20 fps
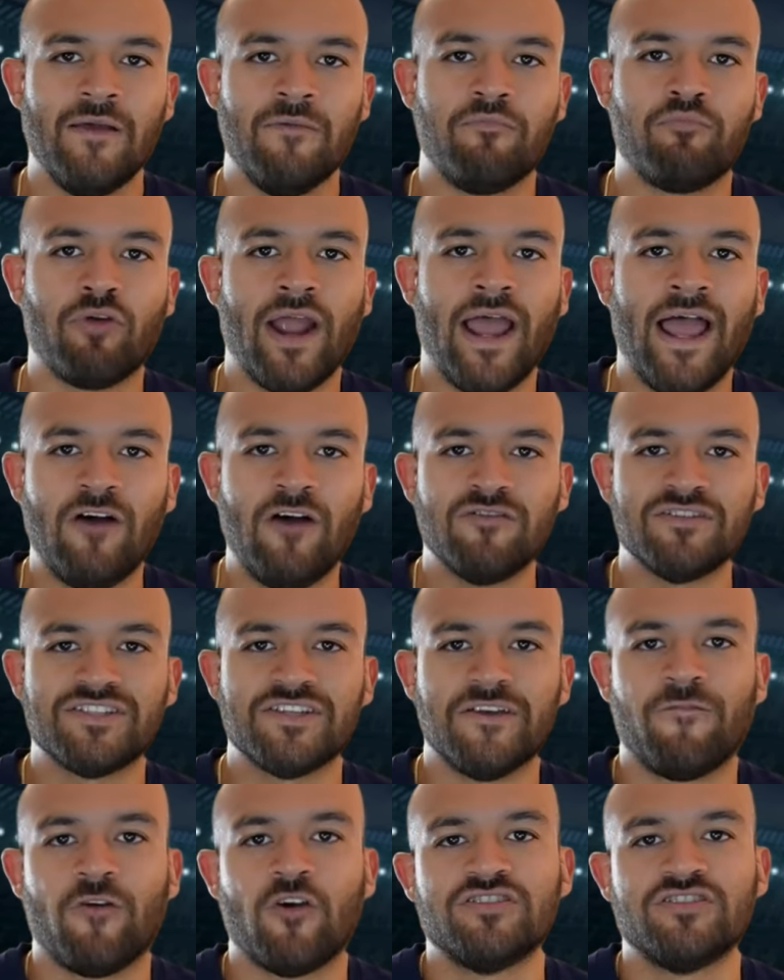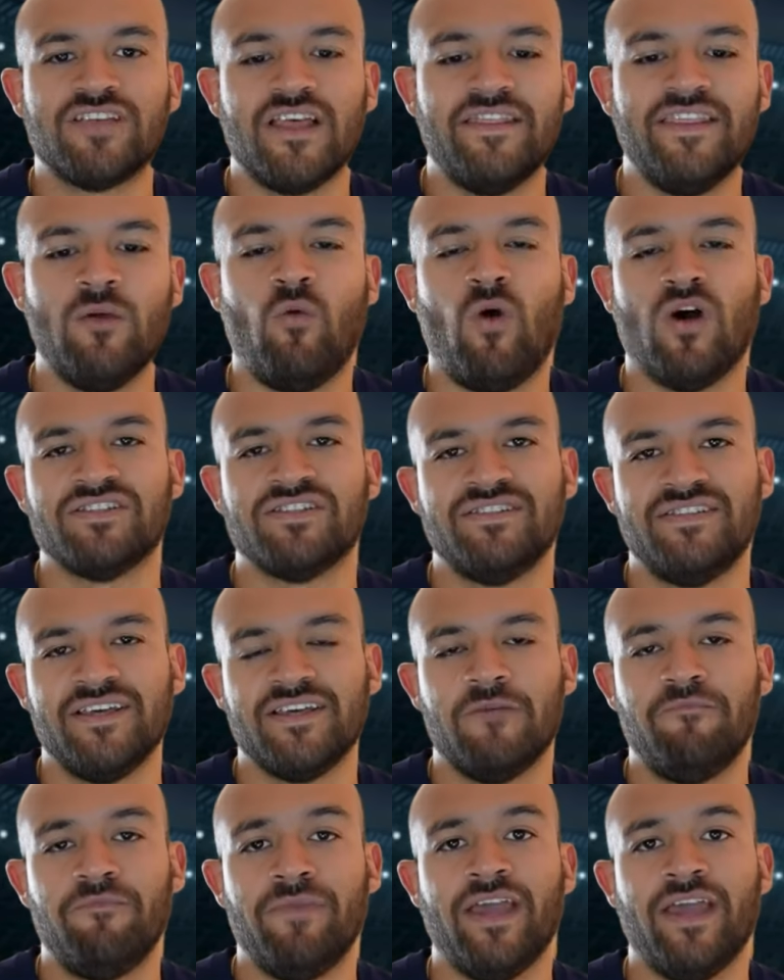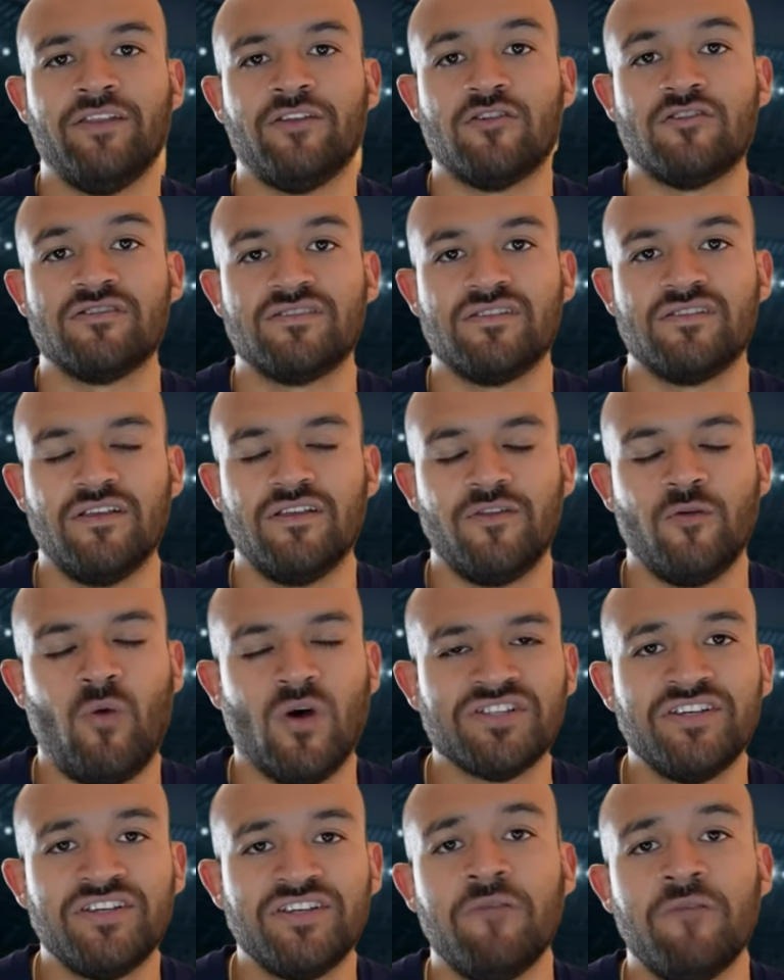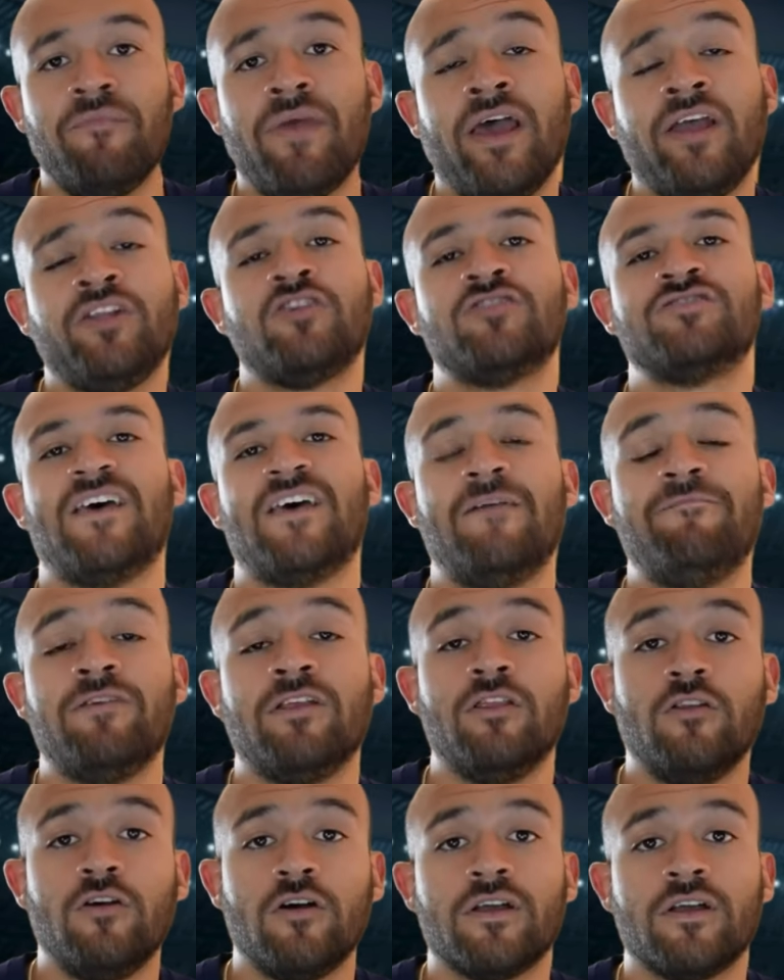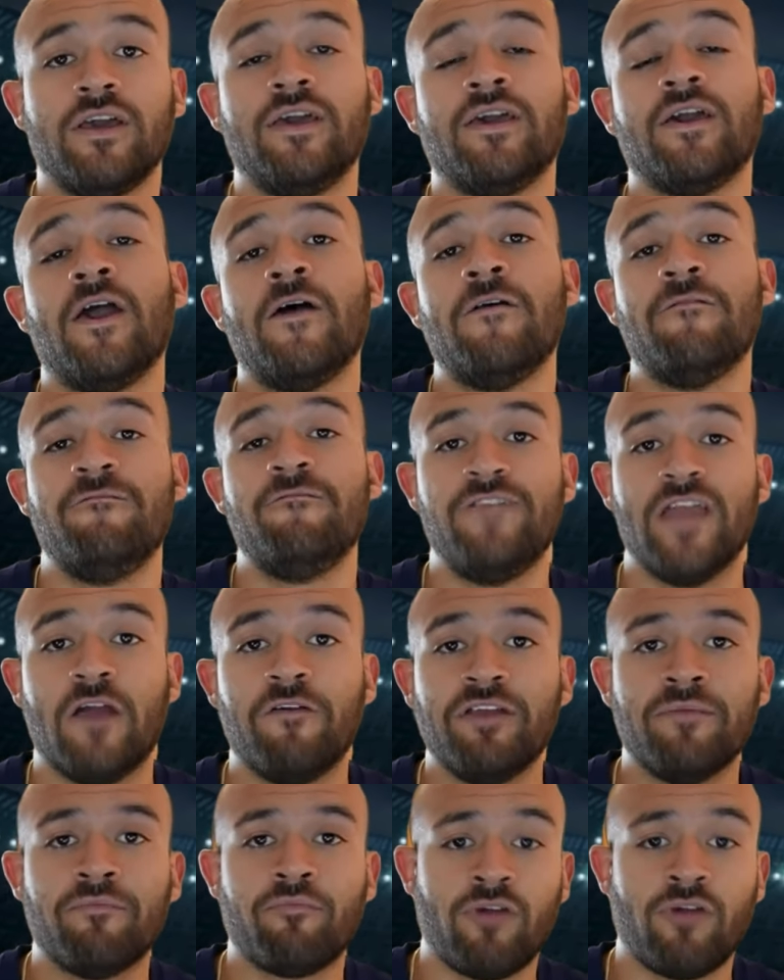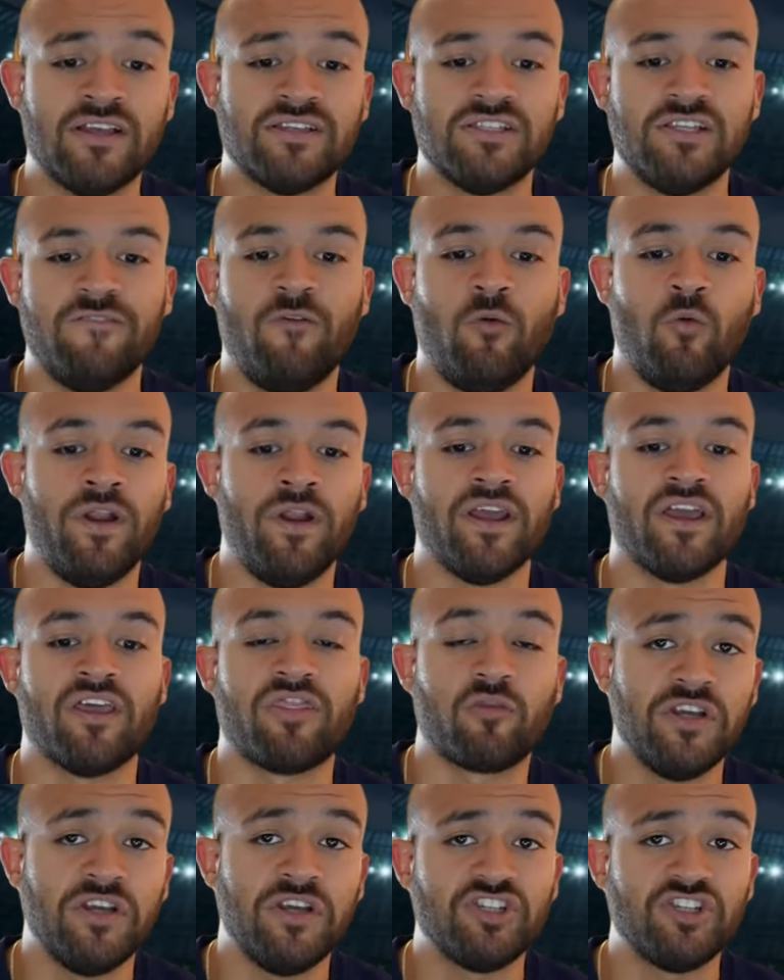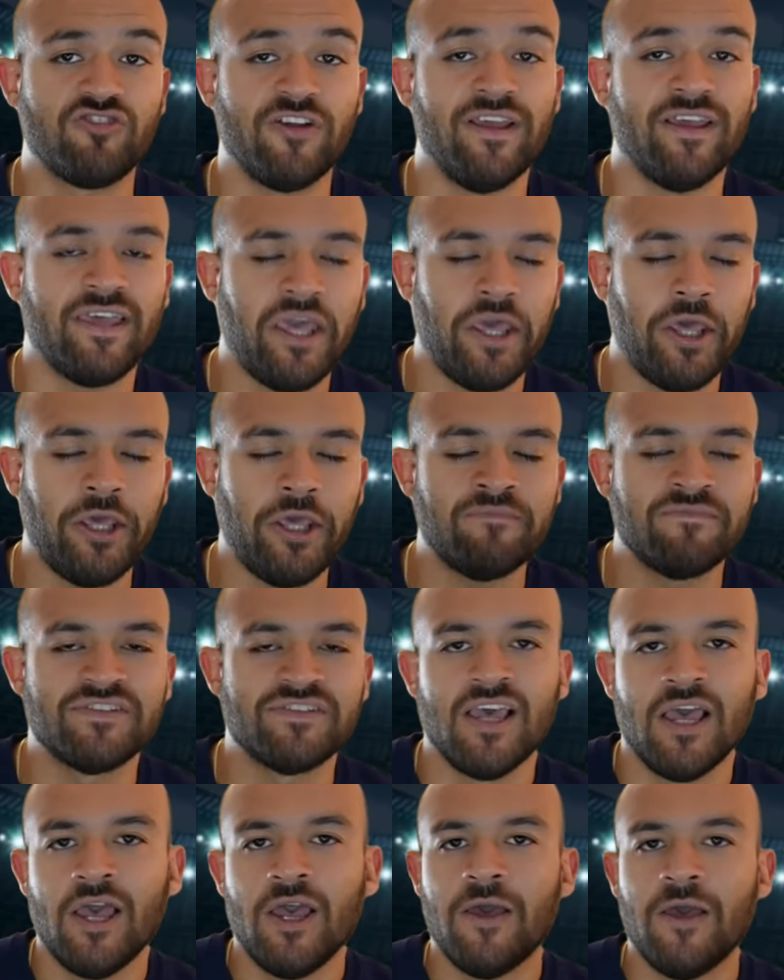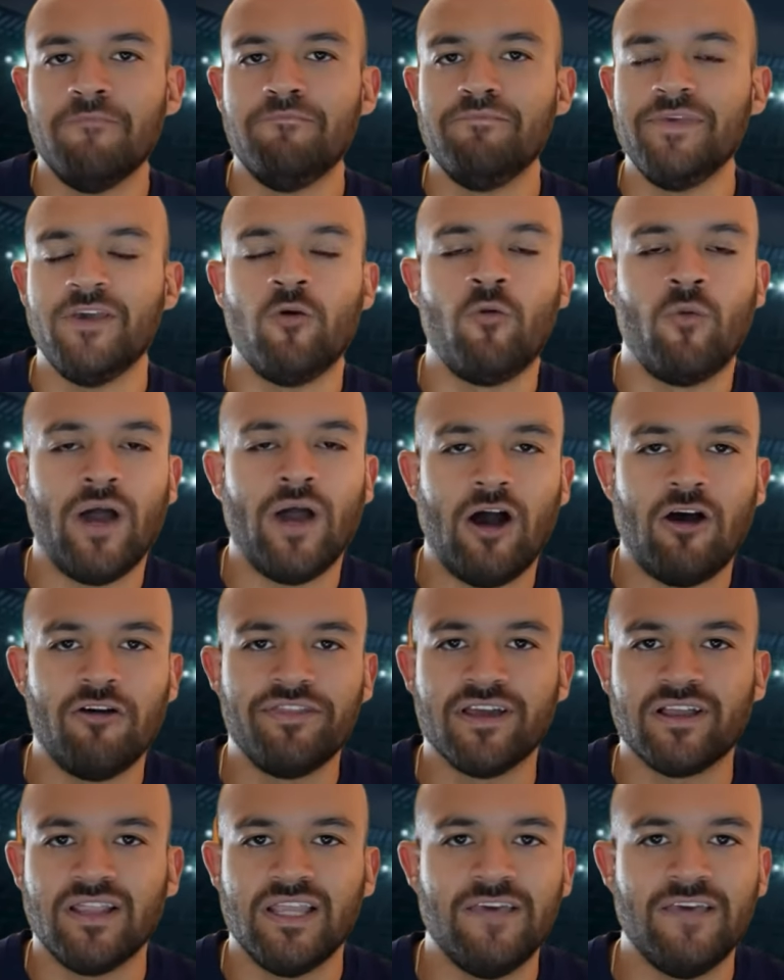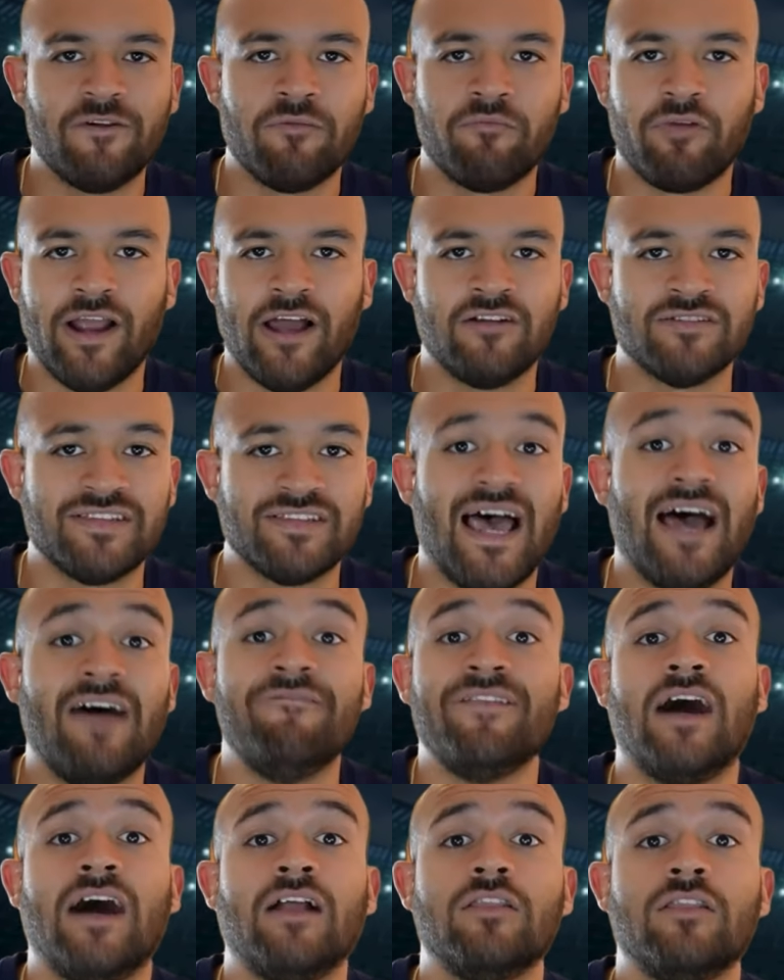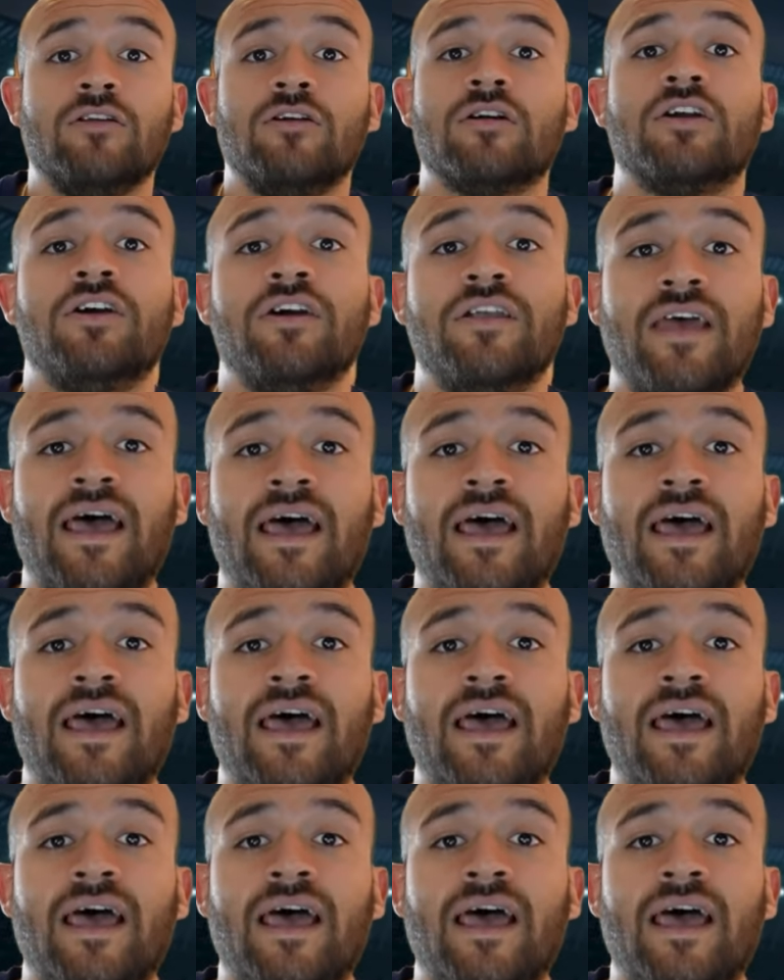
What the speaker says: Browns versus the Washington Commanders. The Washington Commanders have been looking very impressive, winning 3 straight games. Meanwhile, the Cleveland Browns have not looked good